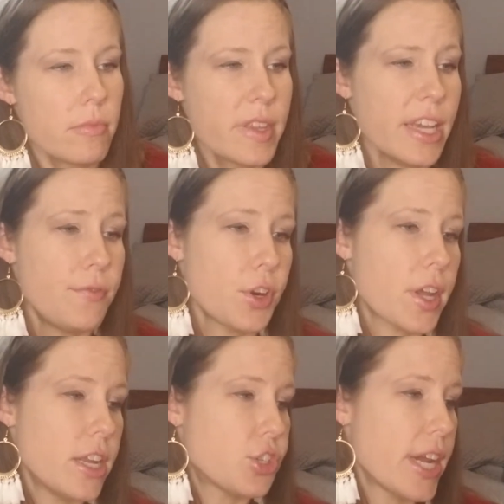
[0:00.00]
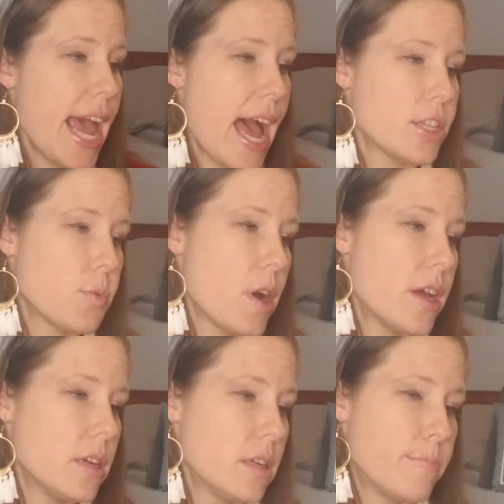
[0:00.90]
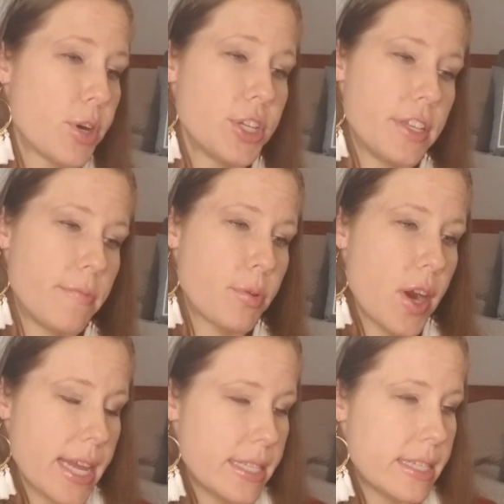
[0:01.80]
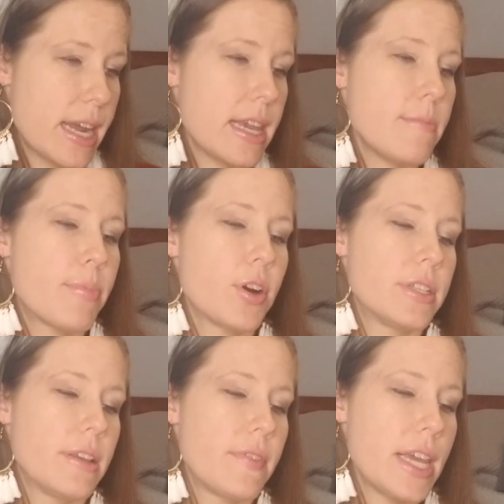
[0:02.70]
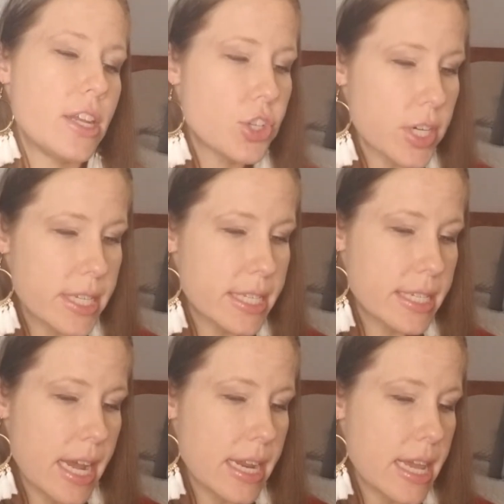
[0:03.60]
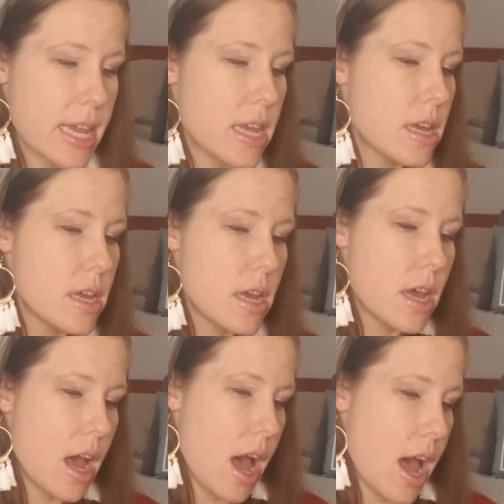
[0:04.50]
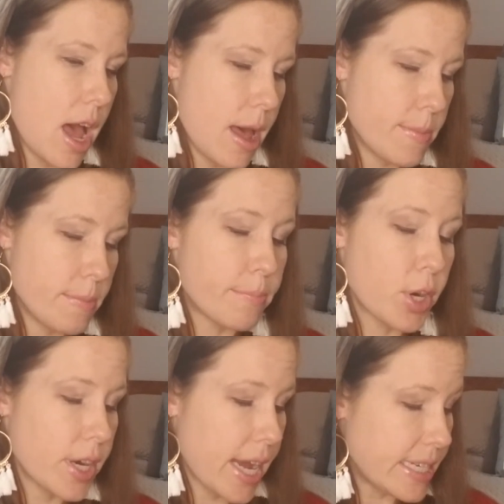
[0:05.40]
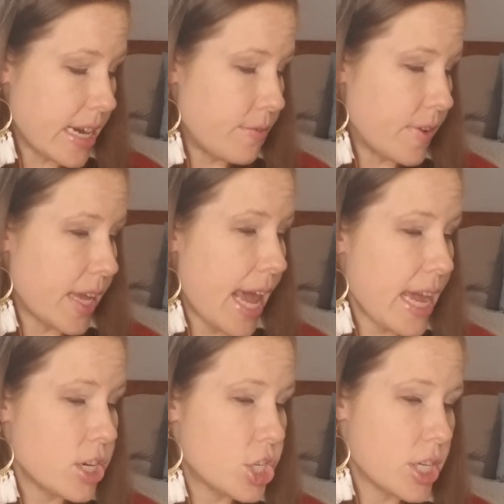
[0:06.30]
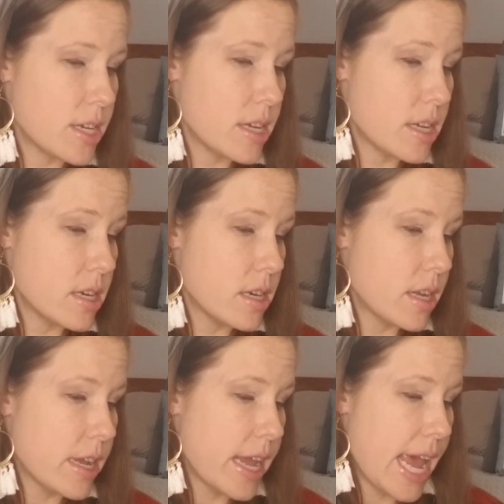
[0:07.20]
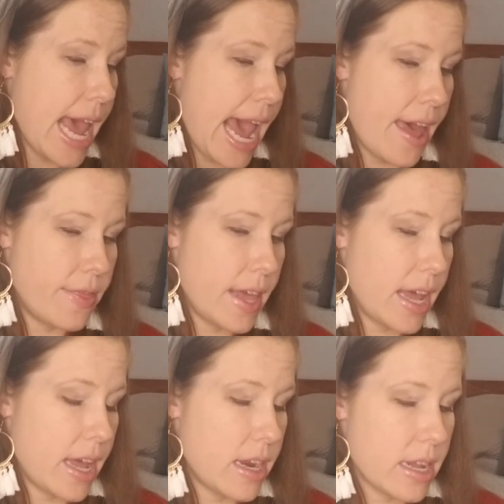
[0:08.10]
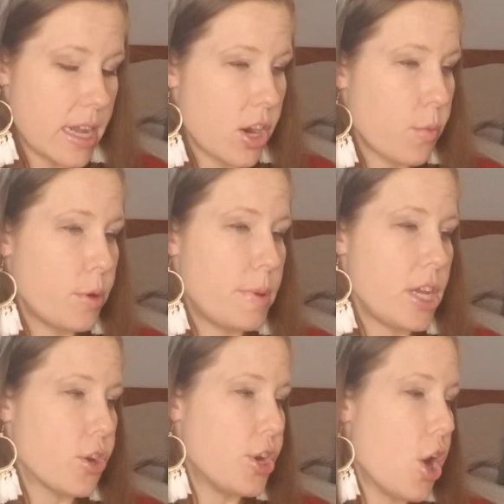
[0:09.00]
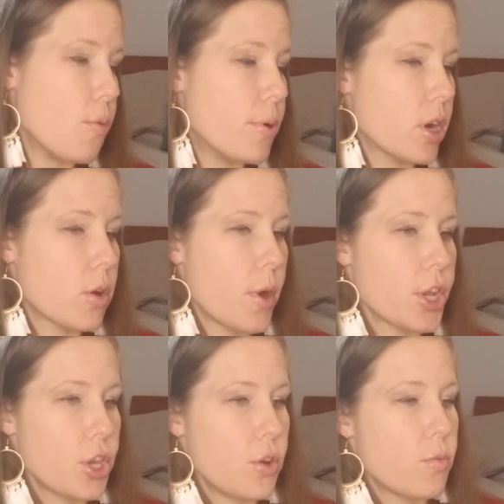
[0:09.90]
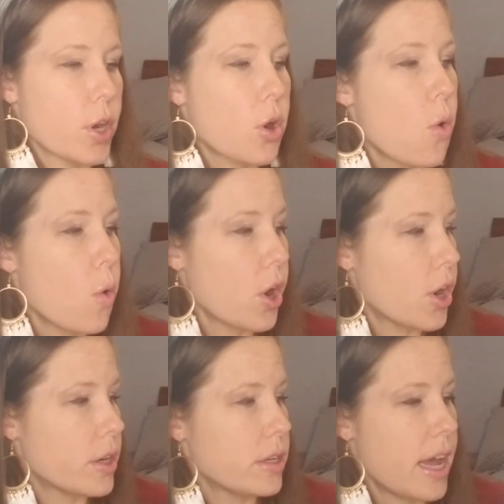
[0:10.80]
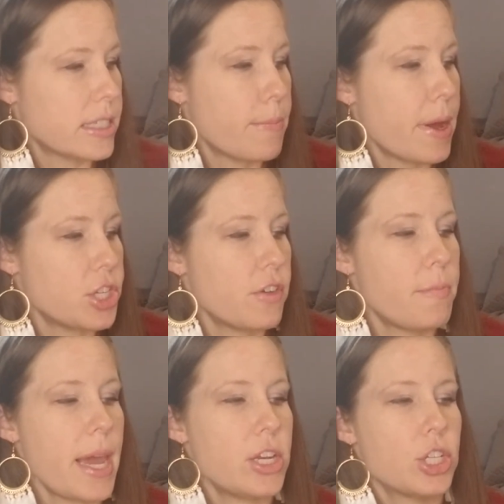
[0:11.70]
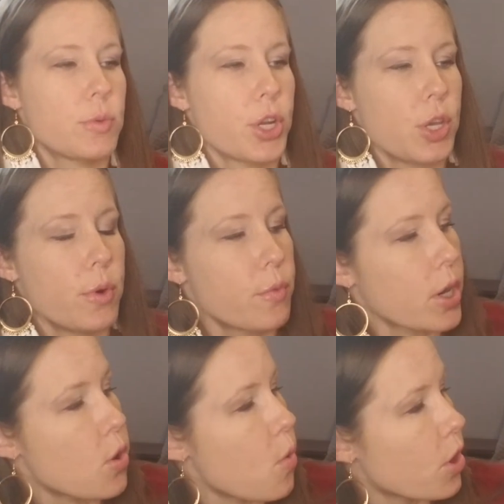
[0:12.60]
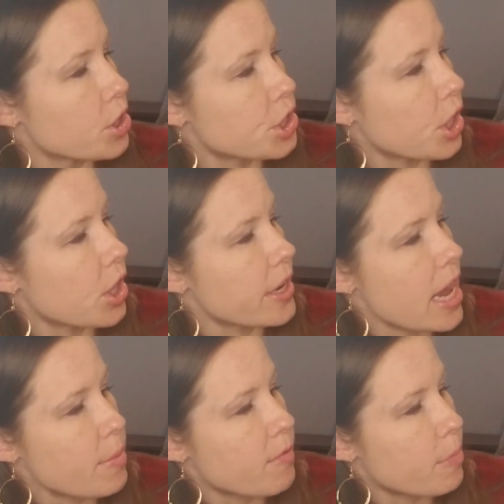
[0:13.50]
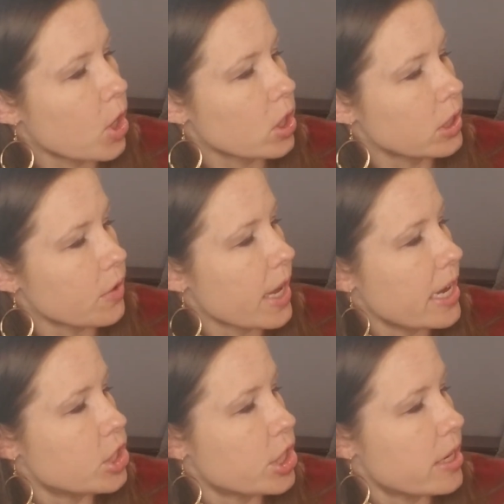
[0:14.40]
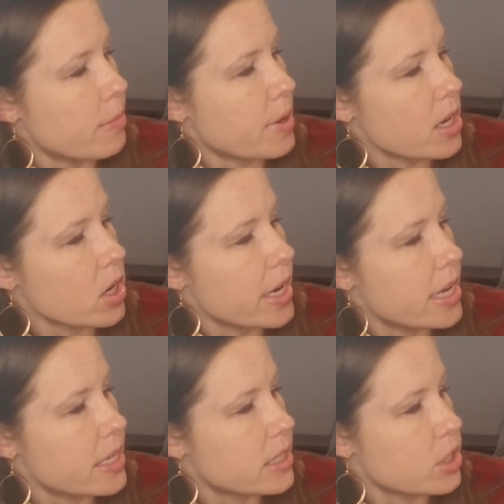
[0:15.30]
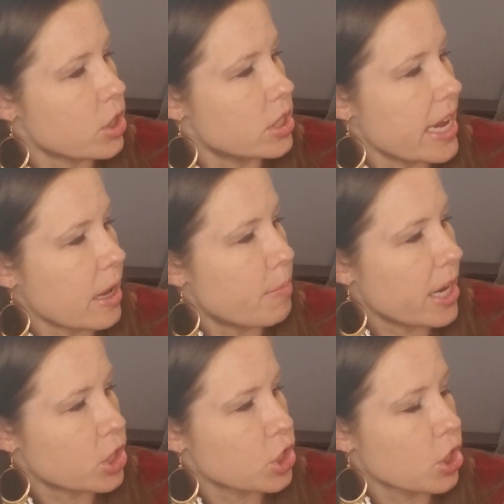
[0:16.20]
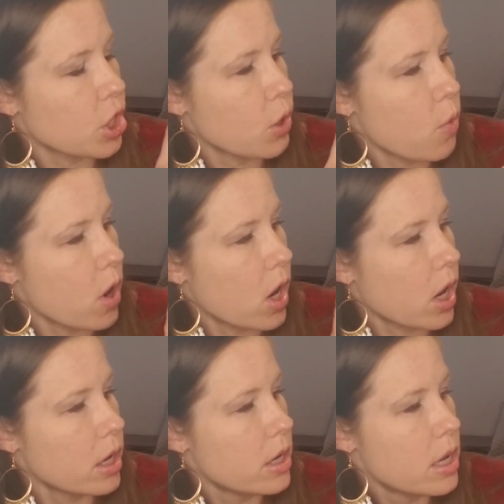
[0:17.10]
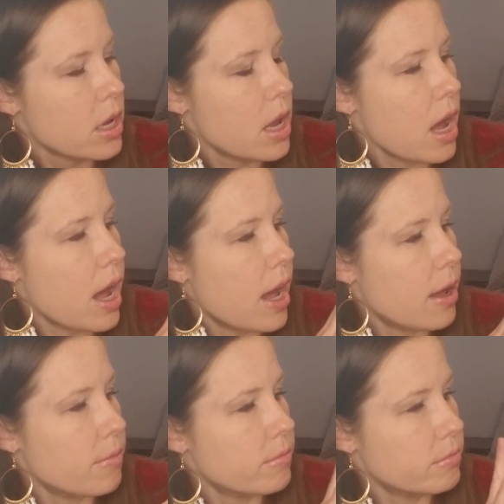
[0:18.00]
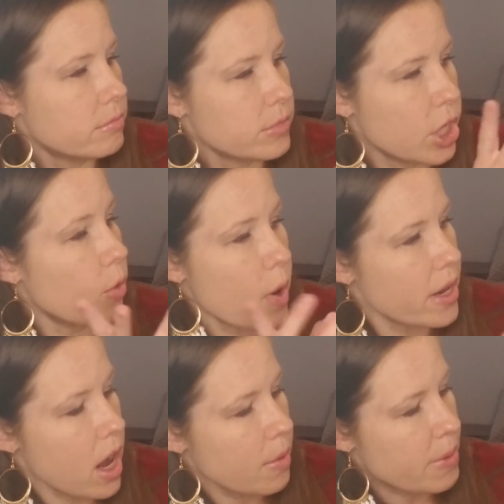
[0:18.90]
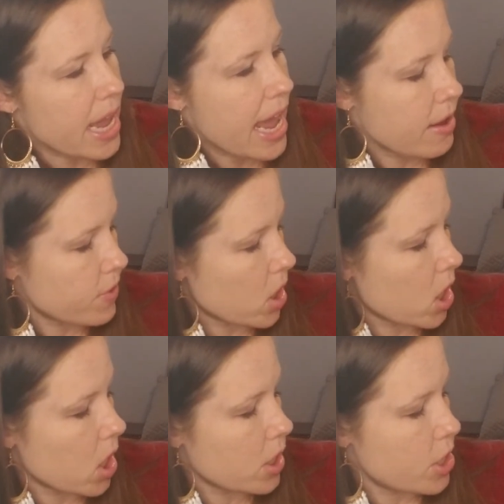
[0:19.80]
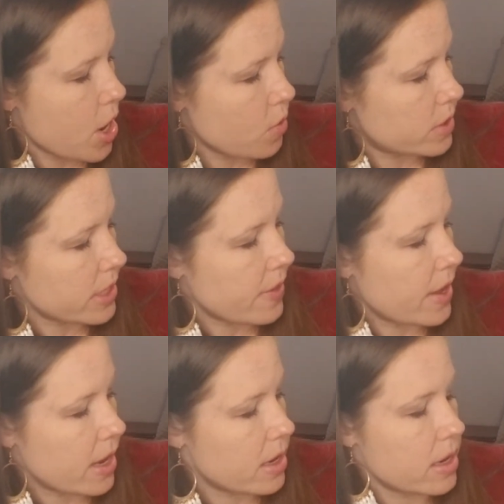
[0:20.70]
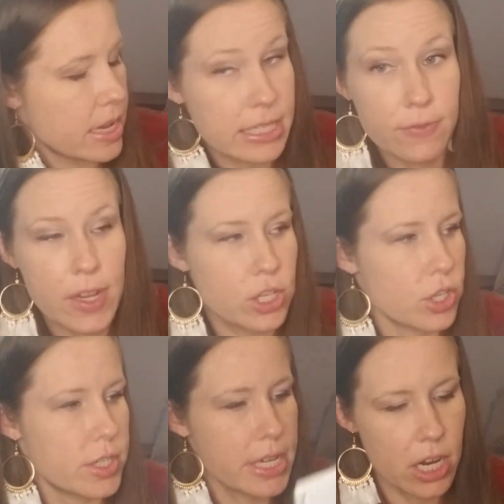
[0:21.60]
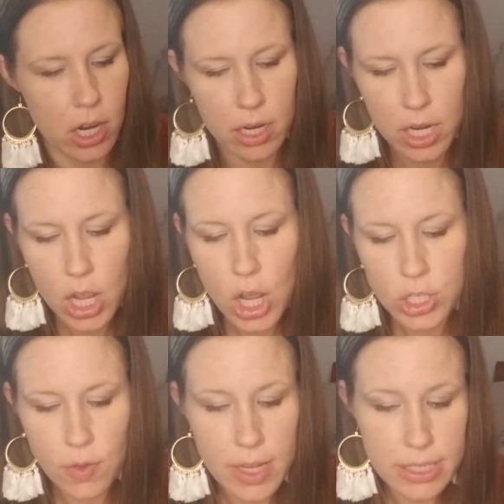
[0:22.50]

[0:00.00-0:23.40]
if your country has one. Birds of prey study, birds of interest study, bird identification. And then here would be your notebook where you record, has a bunch of pages where you would record your name of bird, location, appearance. You could take a picture or, whatnot, behavior notes, and then its features here. So this